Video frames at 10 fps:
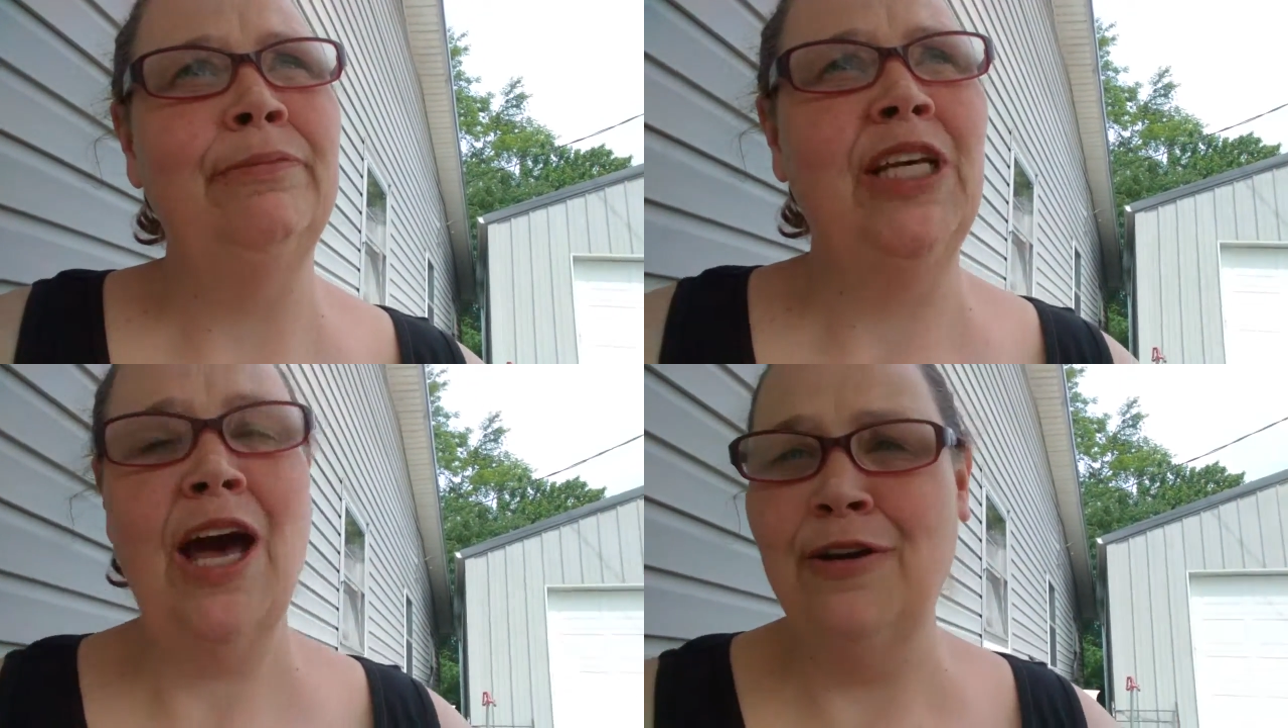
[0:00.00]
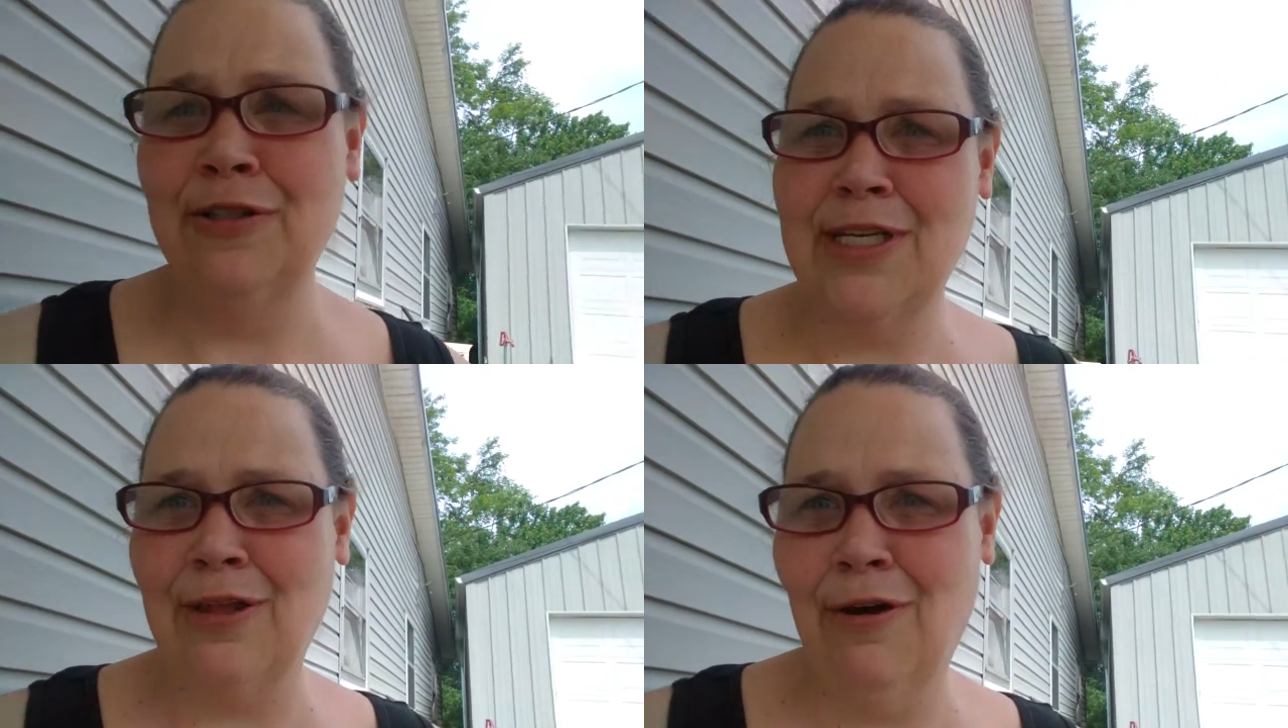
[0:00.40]
God
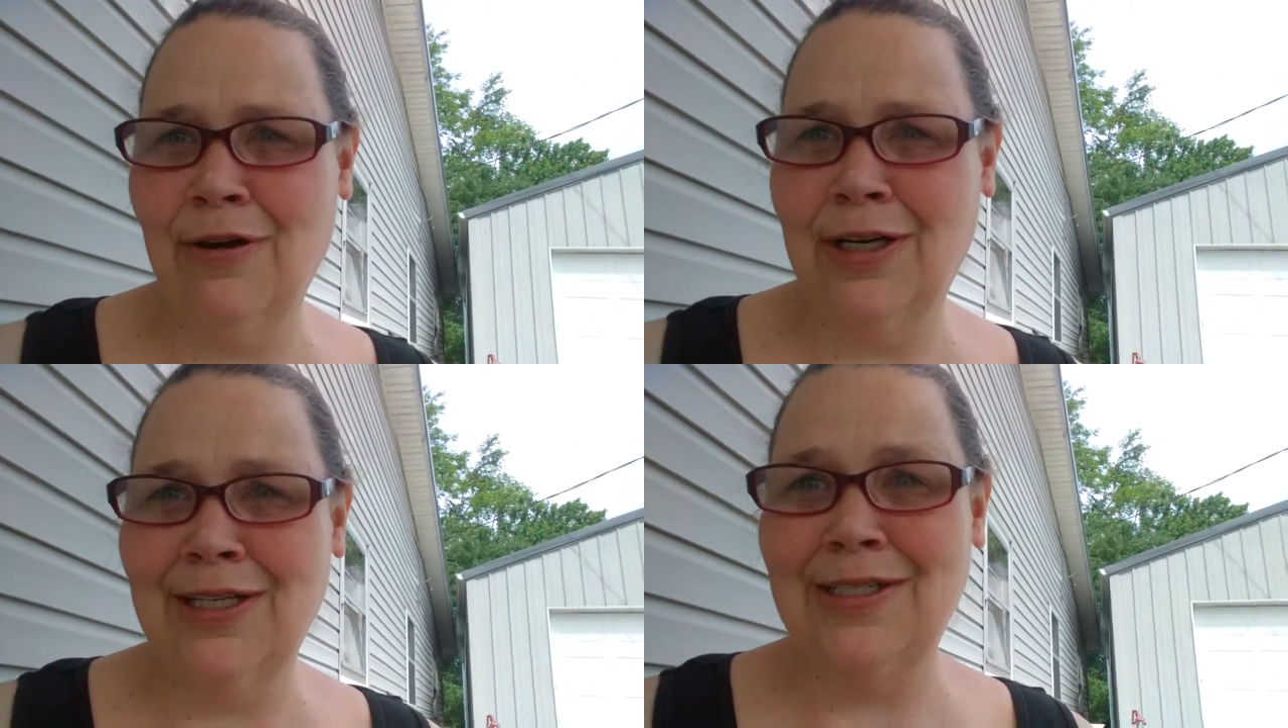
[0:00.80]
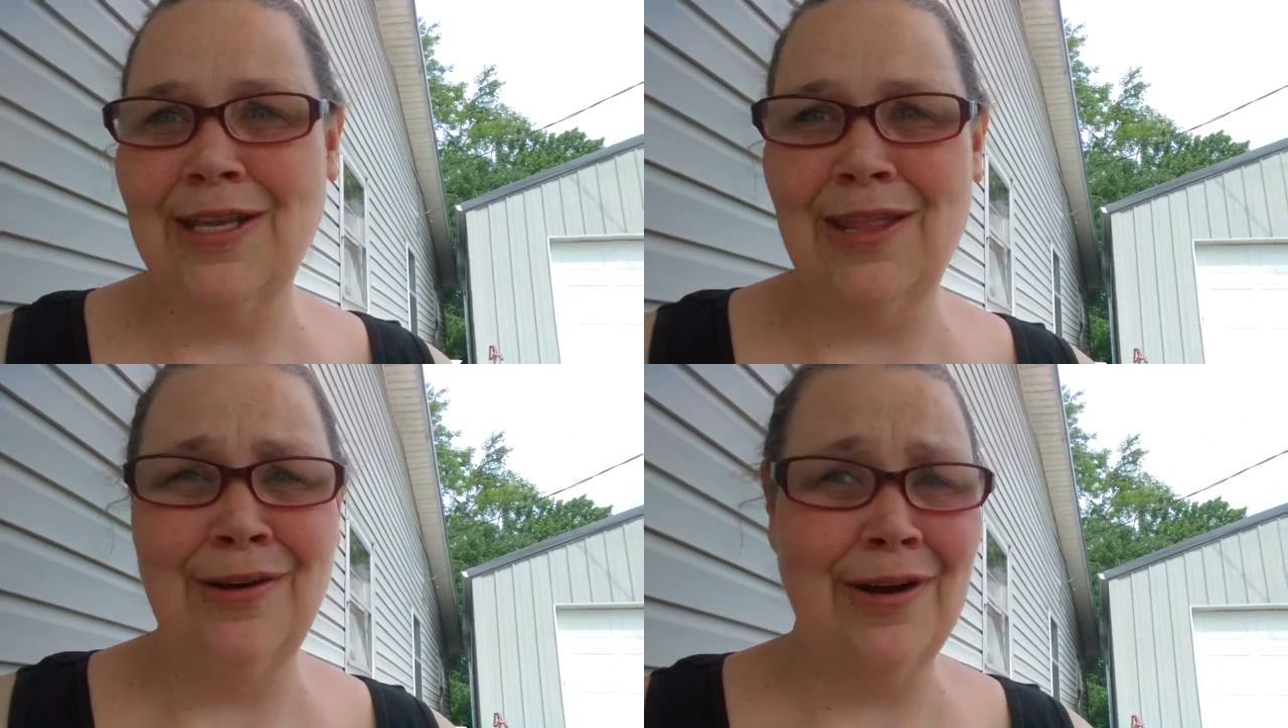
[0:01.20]
knows how long, because
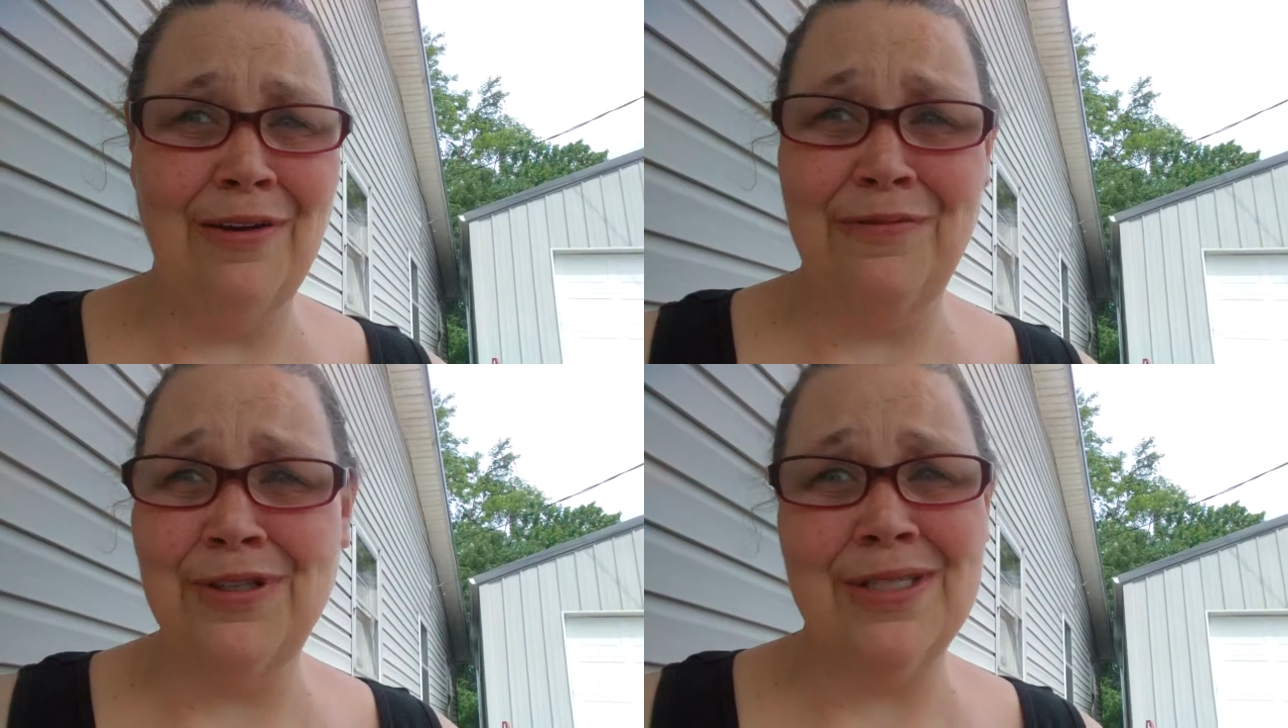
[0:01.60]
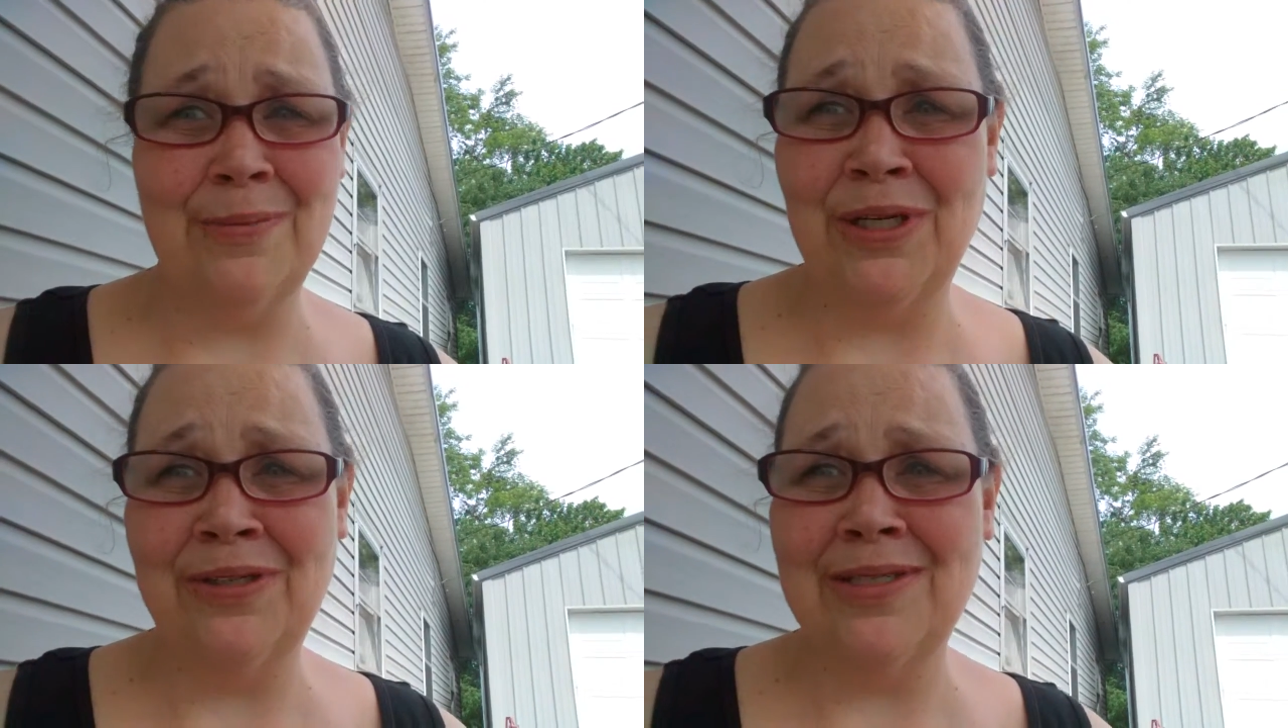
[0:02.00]
they're up for
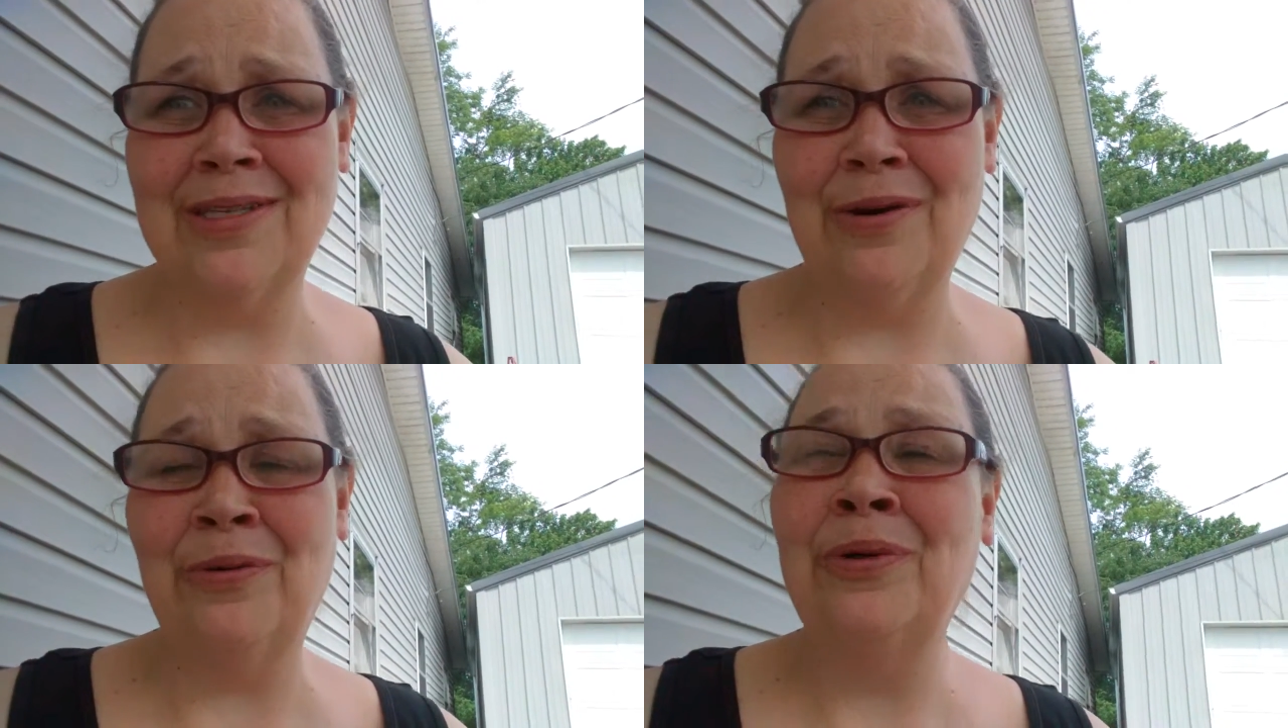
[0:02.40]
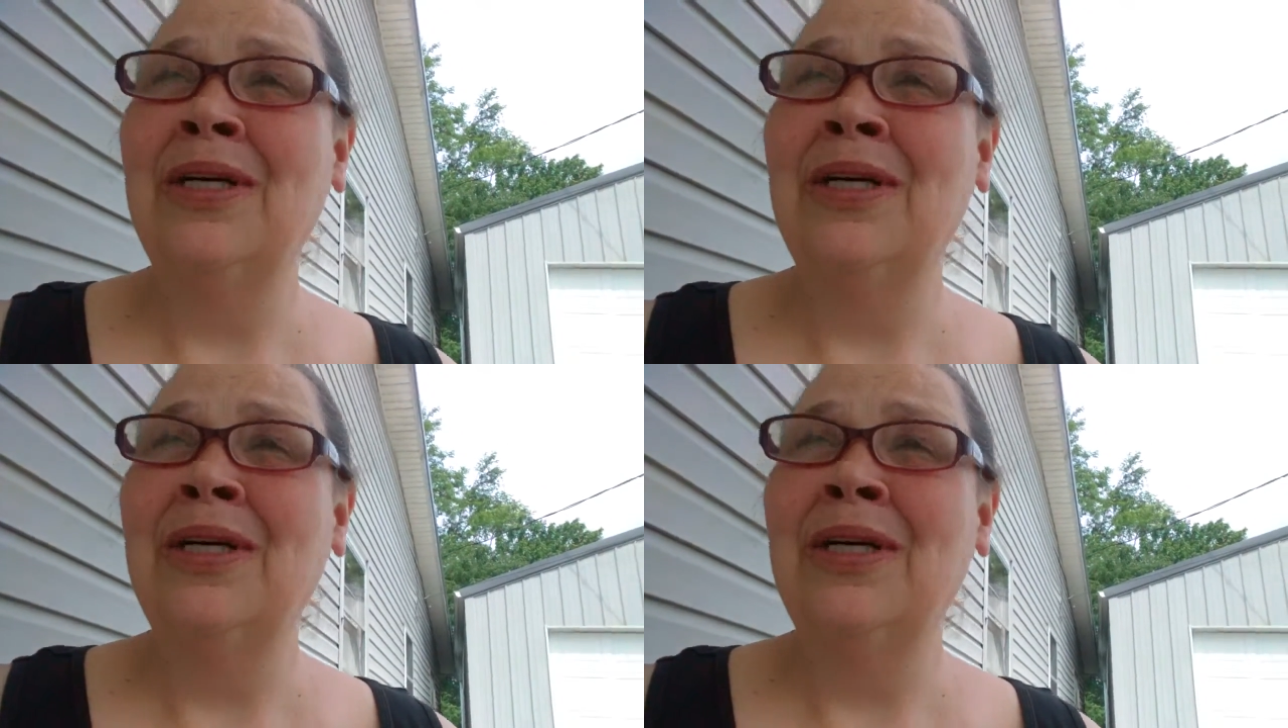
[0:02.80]
summer, so